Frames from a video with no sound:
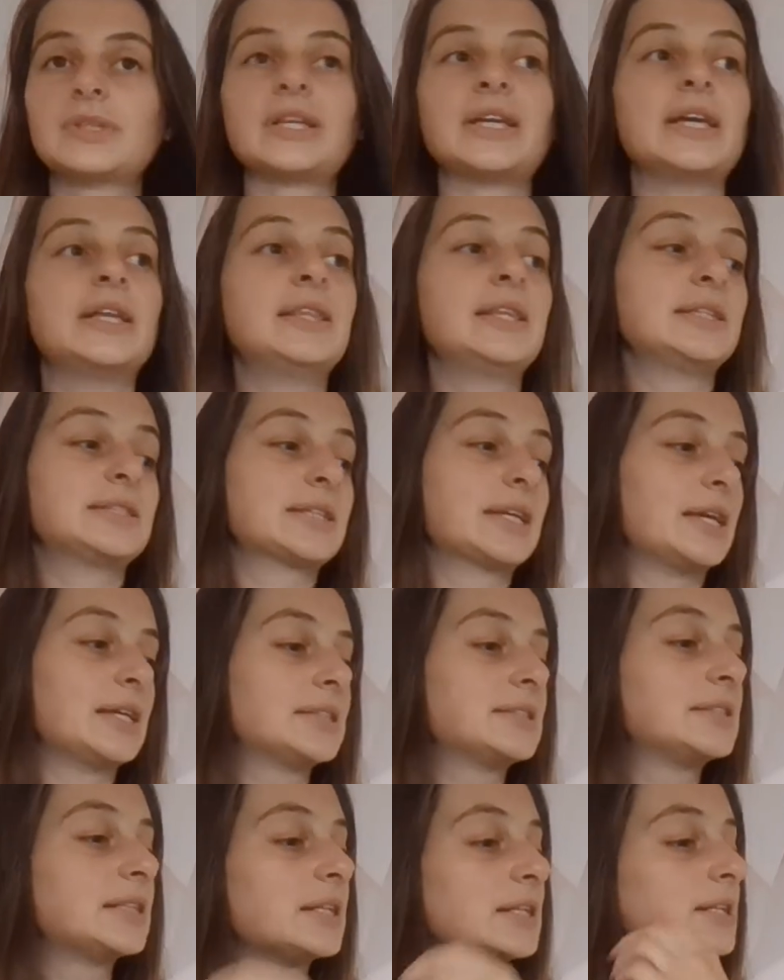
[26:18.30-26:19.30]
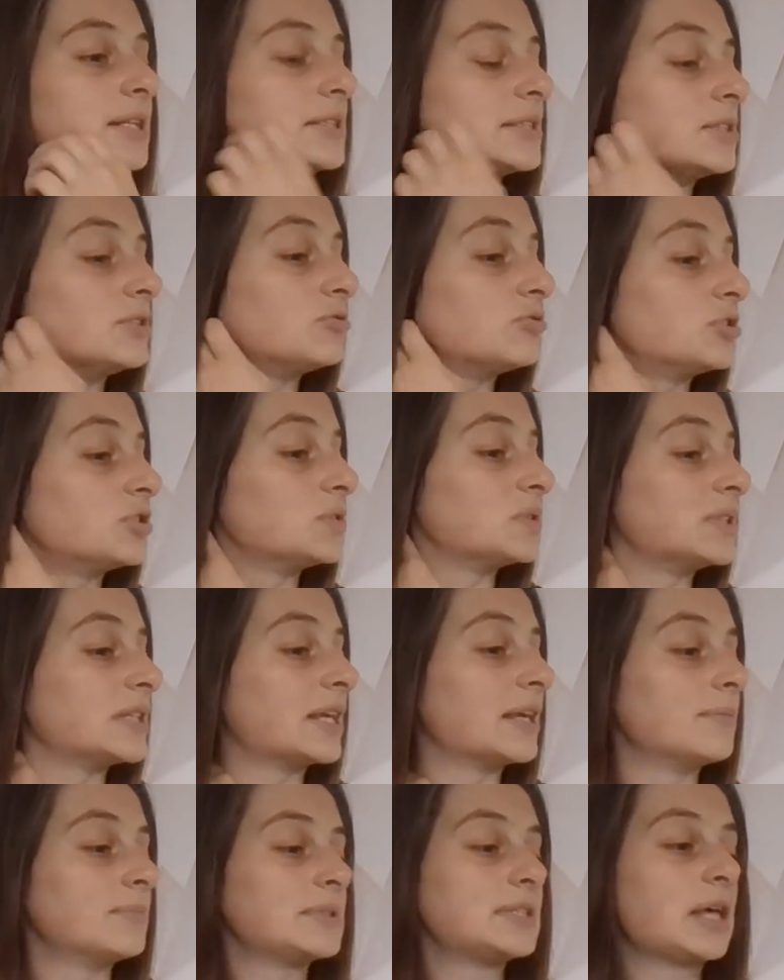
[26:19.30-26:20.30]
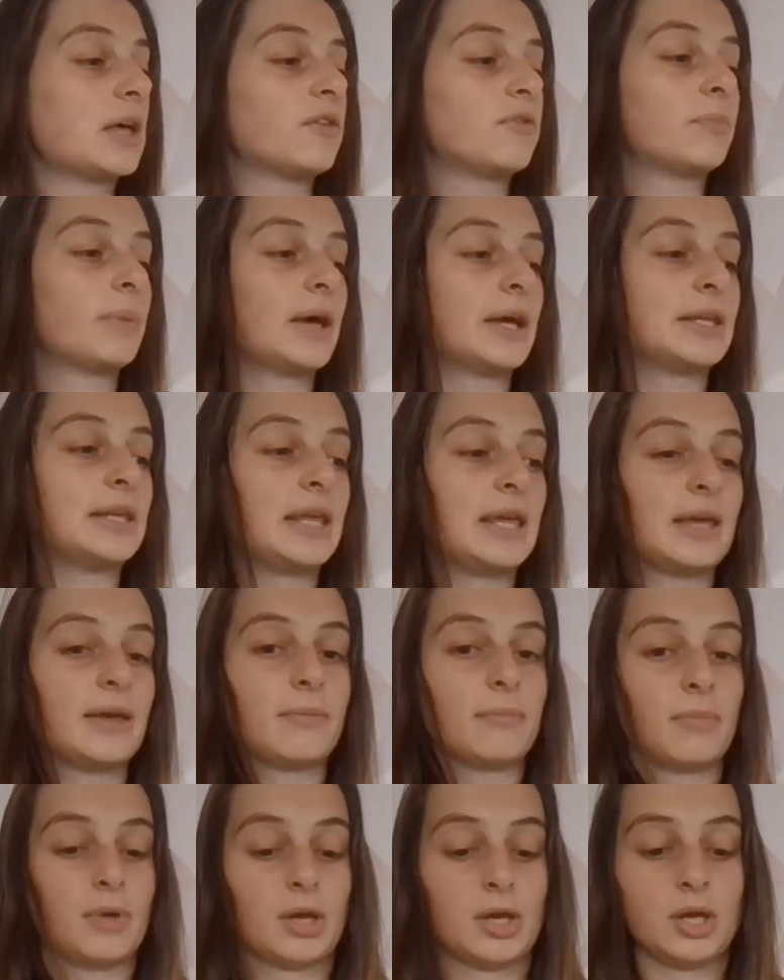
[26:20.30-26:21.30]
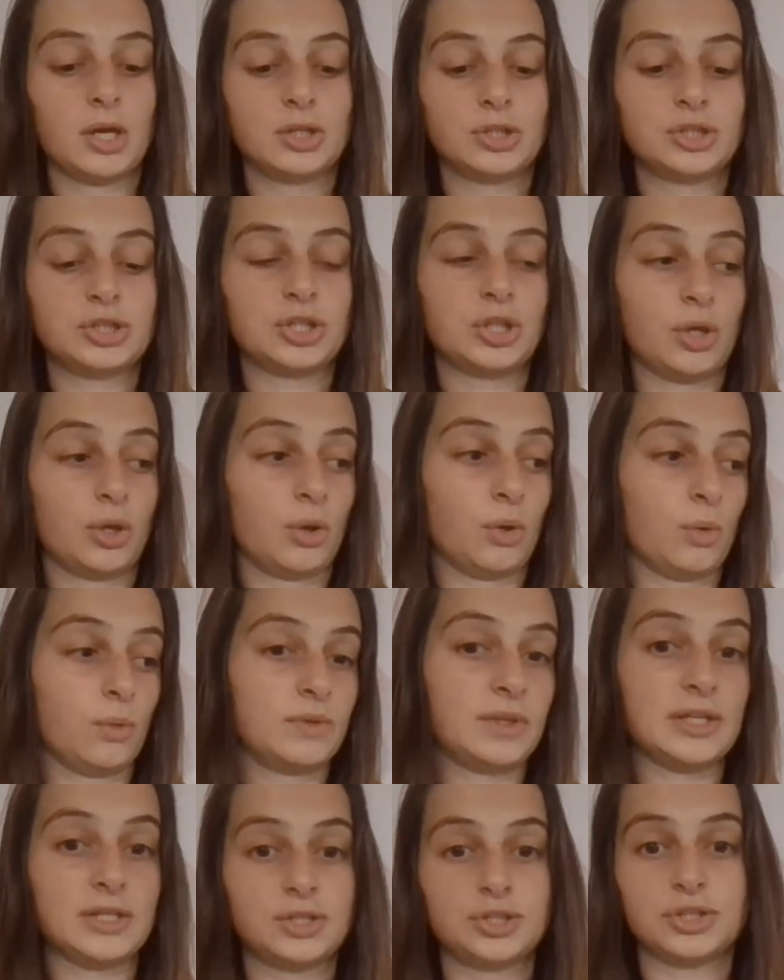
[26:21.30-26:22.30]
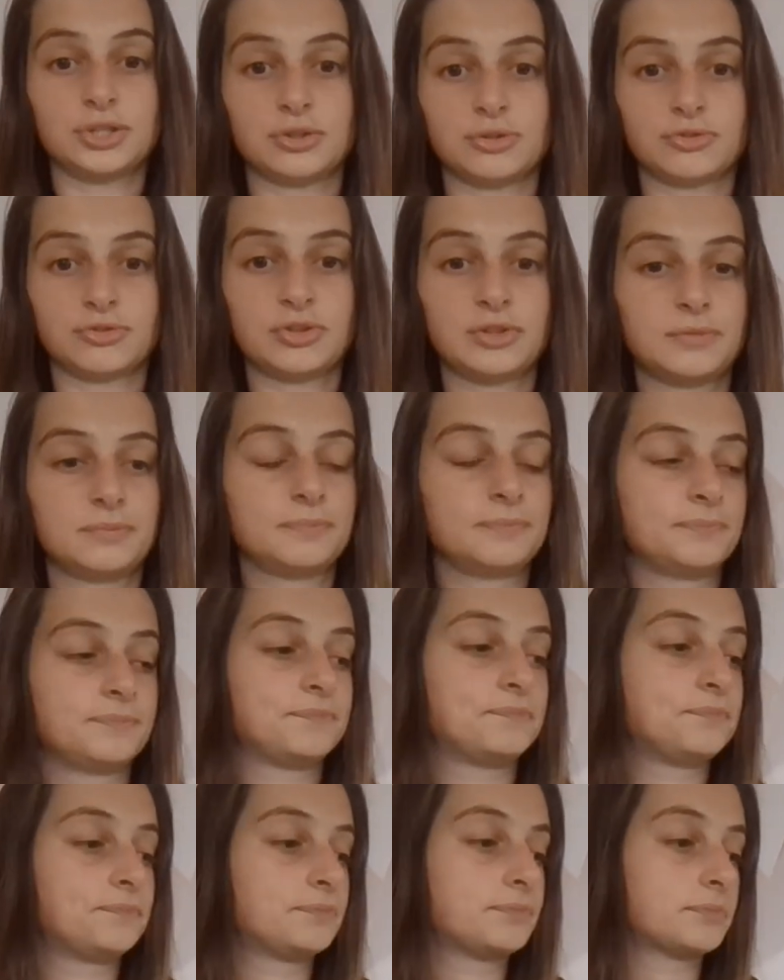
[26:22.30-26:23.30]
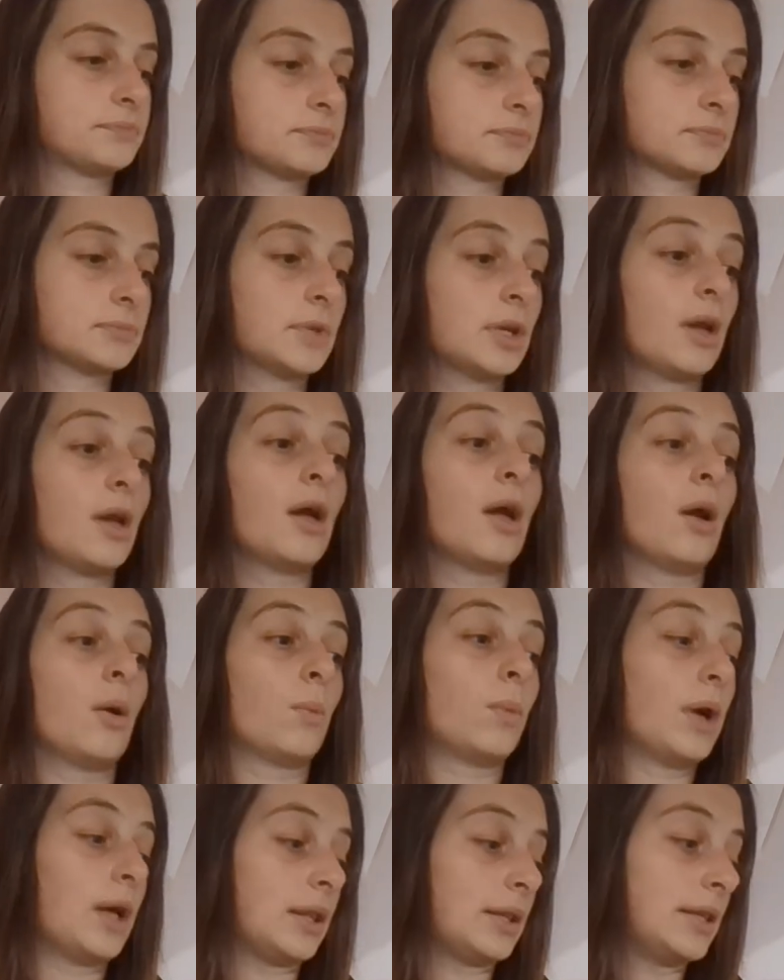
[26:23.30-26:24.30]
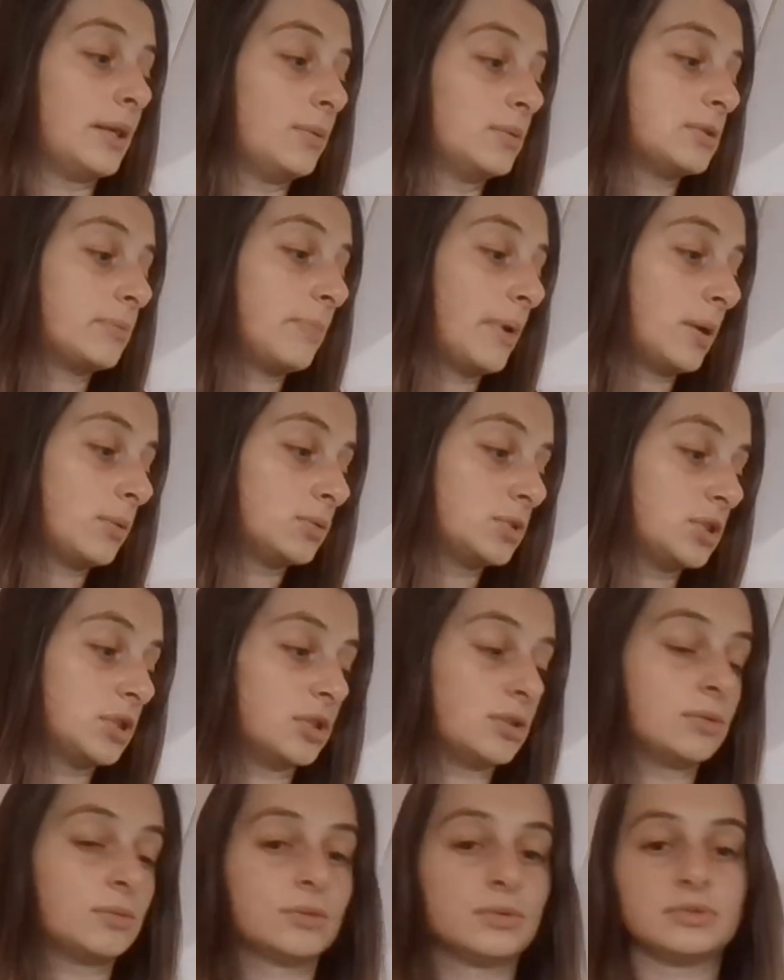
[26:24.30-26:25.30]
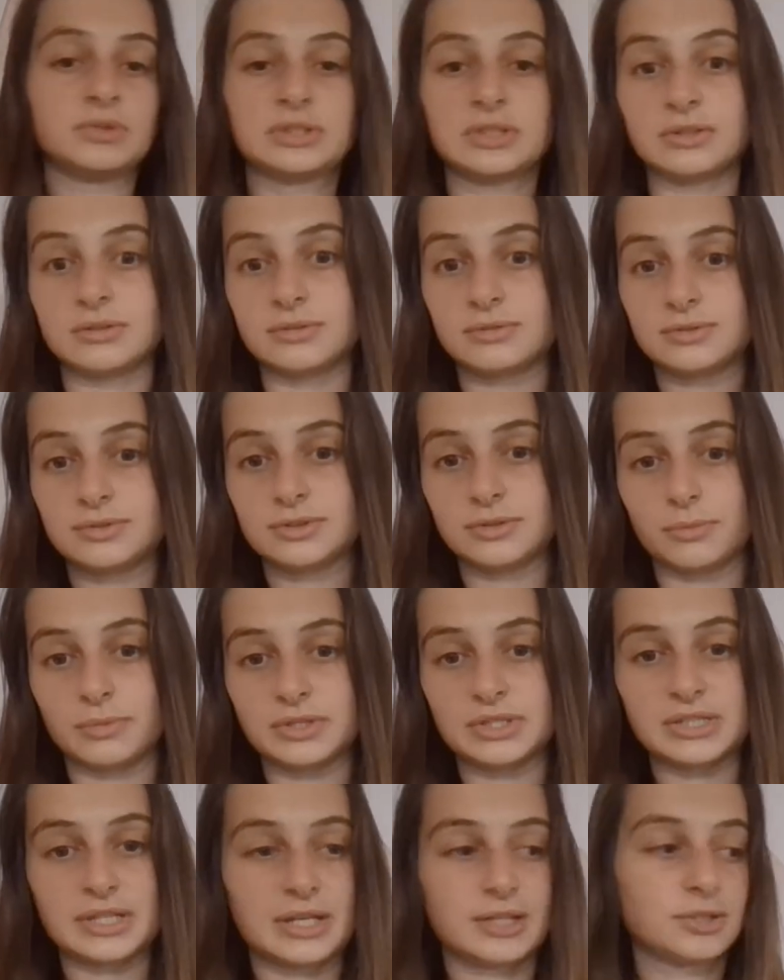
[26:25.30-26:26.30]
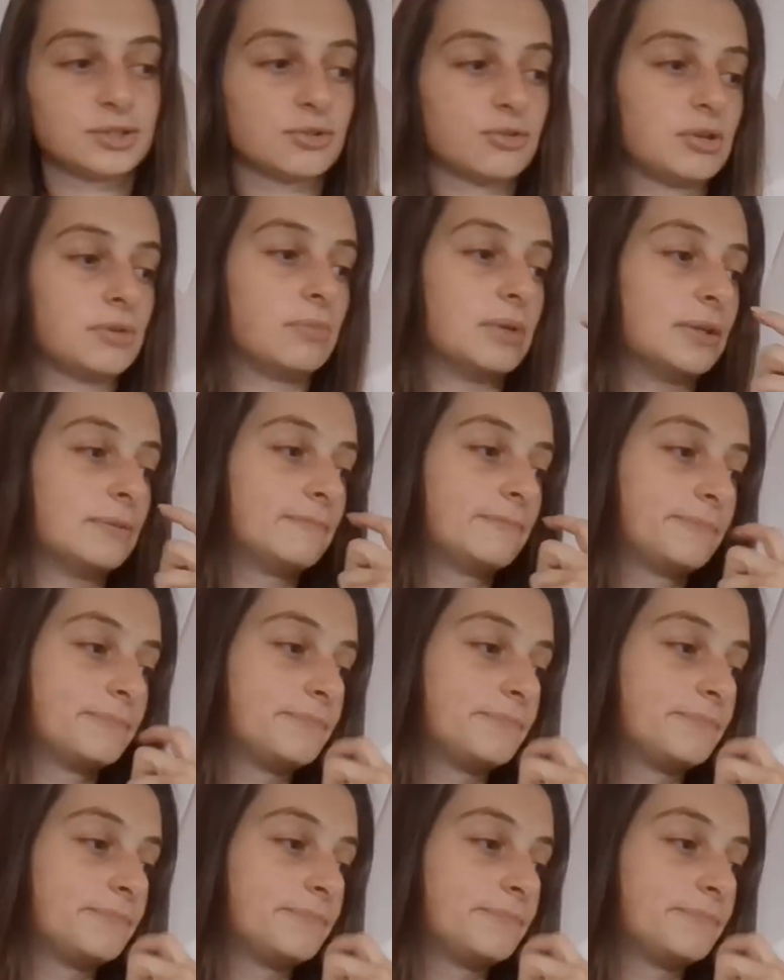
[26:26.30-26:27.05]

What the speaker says: In this case, Dylan is introducing himself by name to these children. Well, he was about to until someone started screaming.